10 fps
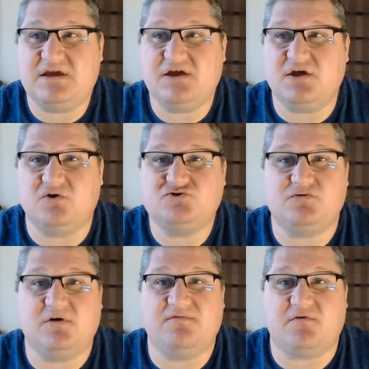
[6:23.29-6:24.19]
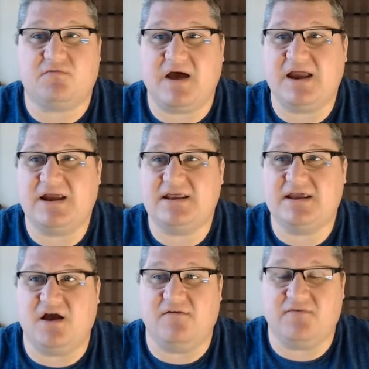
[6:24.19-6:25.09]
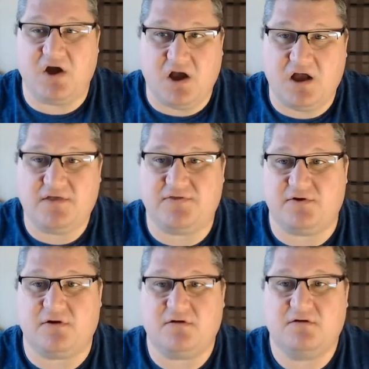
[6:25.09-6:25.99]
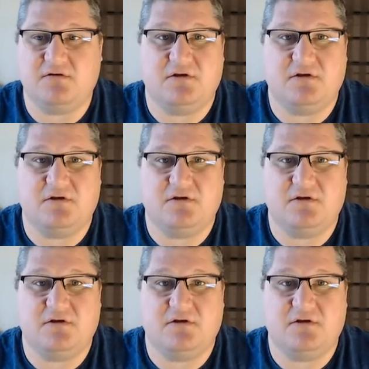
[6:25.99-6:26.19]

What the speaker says: can go to a variety of other